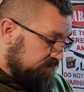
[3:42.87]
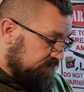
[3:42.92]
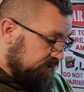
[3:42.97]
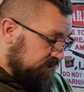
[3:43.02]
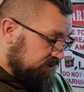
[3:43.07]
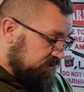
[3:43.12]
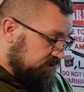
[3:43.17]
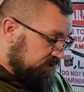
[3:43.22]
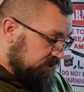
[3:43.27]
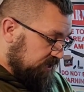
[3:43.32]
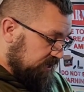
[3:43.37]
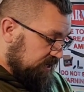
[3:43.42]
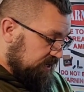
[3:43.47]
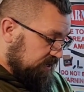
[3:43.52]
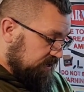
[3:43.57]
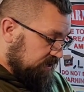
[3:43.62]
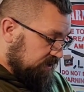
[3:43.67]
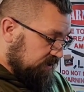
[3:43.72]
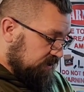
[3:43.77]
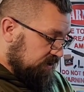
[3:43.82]
of energy at
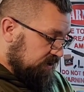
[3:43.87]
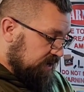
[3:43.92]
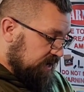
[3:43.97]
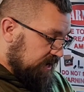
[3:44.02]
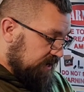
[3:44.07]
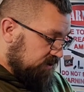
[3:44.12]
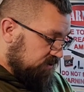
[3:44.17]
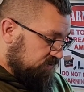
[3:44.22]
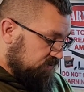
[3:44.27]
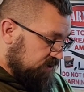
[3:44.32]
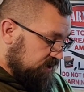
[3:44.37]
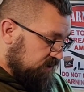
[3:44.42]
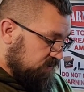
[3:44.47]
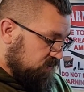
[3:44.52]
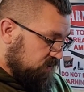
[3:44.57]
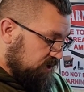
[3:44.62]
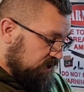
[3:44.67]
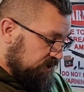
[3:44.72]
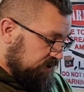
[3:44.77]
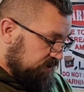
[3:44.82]

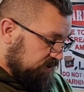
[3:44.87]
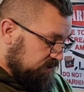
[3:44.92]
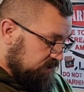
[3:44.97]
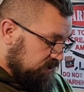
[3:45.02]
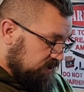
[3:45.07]
921,